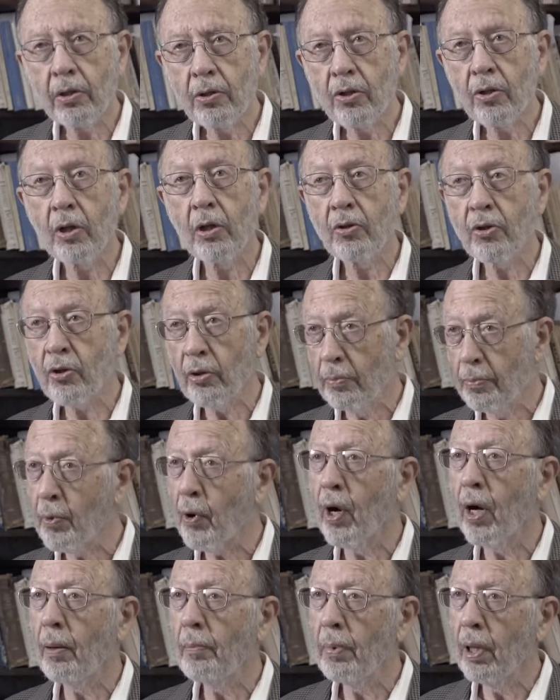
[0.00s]
social
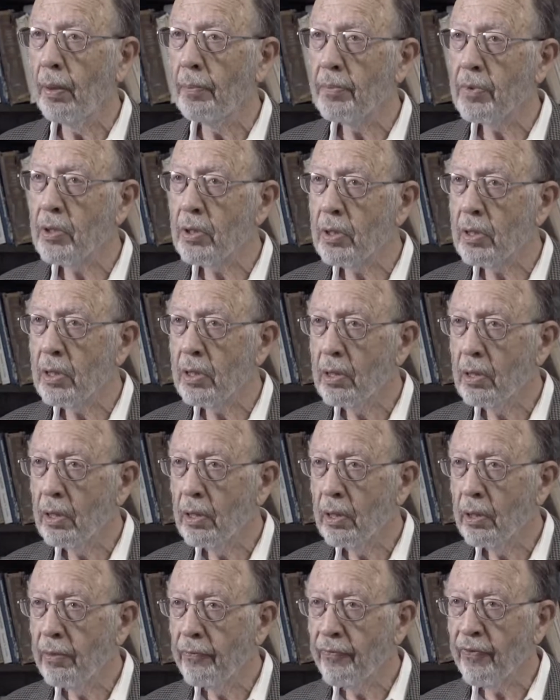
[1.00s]
problems,
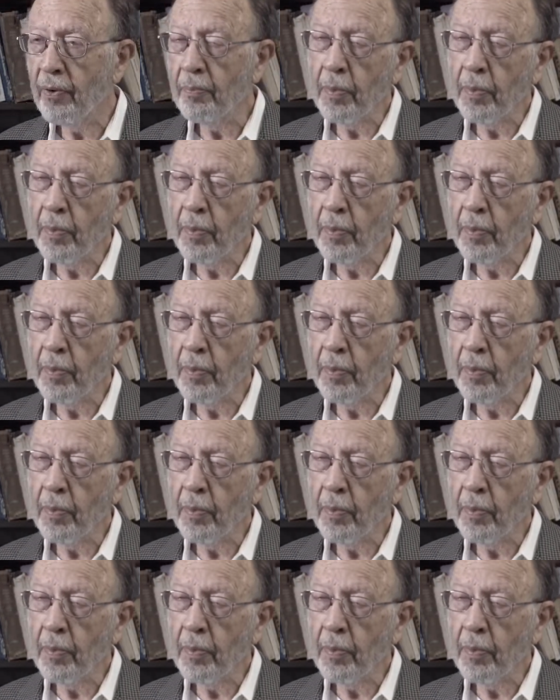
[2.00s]
from